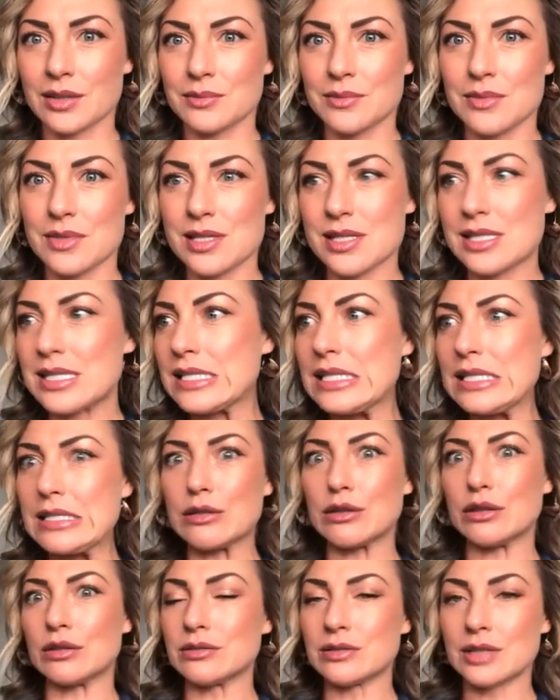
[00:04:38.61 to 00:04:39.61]

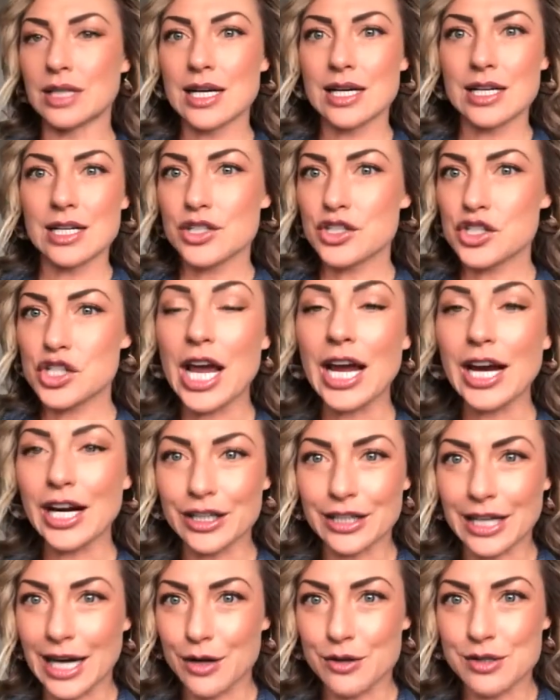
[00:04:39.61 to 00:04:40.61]
steel chair
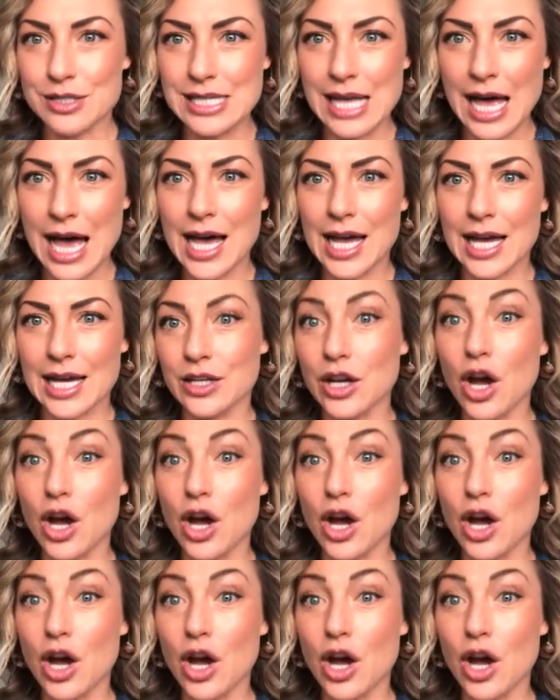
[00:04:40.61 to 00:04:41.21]
outside